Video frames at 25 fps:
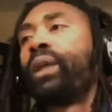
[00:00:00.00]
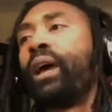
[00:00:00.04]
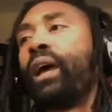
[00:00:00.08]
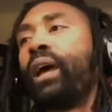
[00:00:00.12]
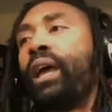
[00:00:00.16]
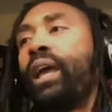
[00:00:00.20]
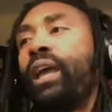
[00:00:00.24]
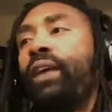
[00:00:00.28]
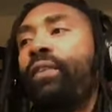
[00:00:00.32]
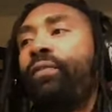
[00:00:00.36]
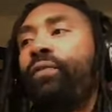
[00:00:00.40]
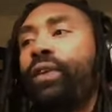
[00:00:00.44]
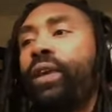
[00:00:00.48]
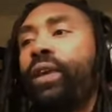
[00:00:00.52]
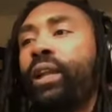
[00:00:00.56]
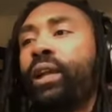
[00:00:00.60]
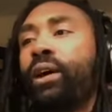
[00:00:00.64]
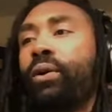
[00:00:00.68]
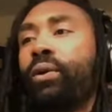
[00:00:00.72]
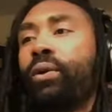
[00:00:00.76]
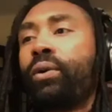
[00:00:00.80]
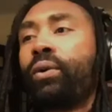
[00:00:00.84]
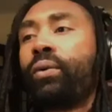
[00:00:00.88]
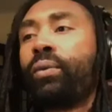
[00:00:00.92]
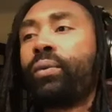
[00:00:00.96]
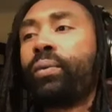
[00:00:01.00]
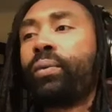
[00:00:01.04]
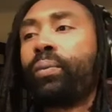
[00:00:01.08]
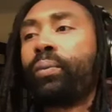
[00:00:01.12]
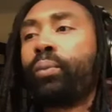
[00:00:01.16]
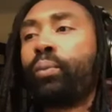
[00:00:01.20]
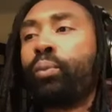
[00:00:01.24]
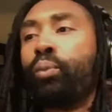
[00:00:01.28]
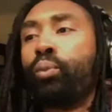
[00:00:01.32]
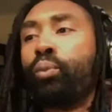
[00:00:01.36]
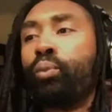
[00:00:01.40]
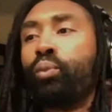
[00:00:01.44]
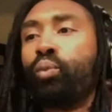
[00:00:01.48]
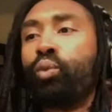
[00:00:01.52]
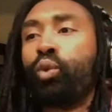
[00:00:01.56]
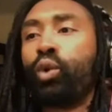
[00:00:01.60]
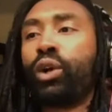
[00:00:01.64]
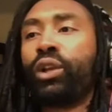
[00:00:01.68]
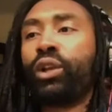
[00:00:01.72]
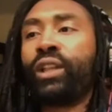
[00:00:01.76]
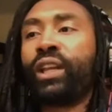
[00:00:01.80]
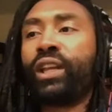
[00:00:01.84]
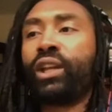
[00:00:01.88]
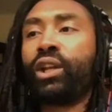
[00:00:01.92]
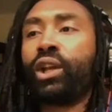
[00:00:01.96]
if you don't
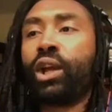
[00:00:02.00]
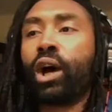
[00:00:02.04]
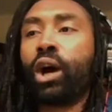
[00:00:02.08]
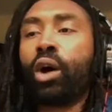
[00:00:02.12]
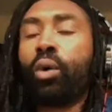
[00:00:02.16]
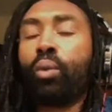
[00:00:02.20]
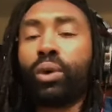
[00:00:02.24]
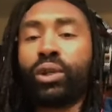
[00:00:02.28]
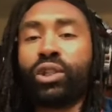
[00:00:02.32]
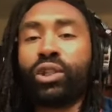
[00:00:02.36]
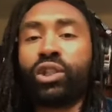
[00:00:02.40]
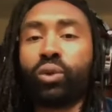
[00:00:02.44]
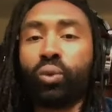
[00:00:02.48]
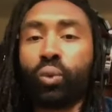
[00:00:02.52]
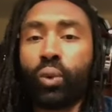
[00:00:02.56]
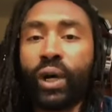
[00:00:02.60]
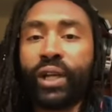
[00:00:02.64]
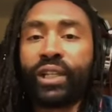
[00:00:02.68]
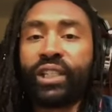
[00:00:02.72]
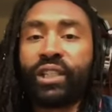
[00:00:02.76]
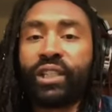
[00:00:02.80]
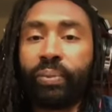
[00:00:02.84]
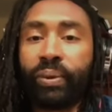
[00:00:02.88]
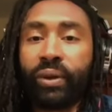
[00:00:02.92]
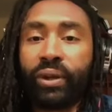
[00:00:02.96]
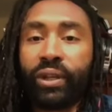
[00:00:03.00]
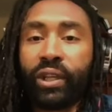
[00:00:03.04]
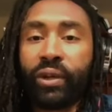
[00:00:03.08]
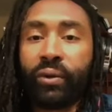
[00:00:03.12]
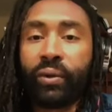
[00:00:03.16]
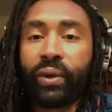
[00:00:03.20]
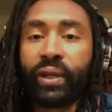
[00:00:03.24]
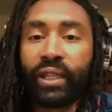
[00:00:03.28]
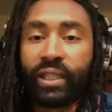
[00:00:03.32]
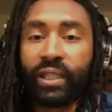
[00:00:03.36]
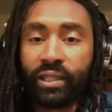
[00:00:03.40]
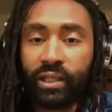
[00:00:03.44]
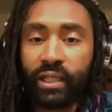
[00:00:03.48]
really know what you want to be doing,